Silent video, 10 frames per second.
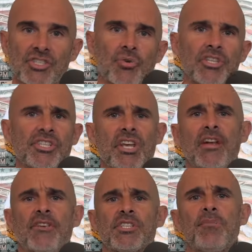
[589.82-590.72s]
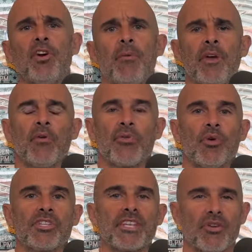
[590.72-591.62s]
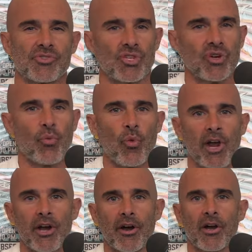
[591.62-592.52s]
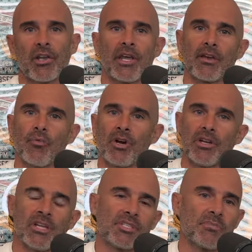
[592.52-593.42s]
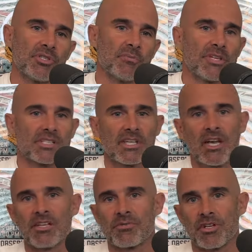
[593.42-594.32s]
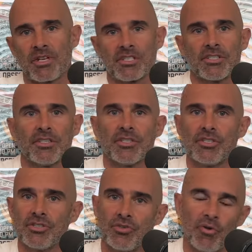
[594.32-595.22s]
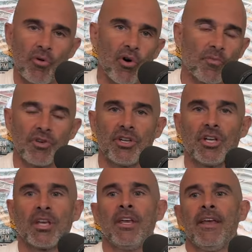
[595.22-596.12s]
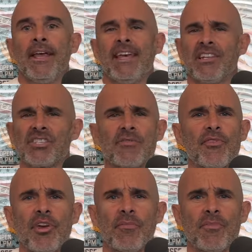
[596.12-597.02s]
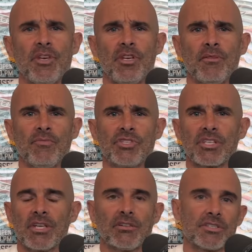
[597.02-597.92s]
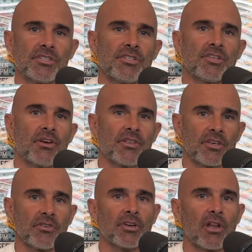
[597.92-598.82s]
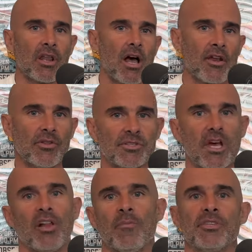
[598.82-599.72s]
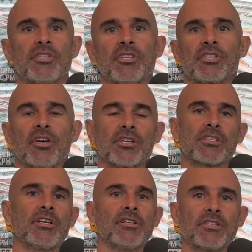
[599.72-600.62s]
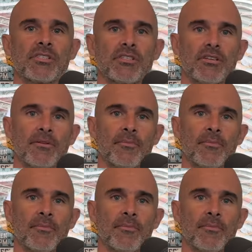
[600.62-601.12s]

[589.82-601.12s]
really just kind of experiment with what sounds good where, like where you like to put your pick slides, where you like to do the palm muting, and listen for them in music that you listen to. I think you'll hear a lot of those elements in the songs that you listen to.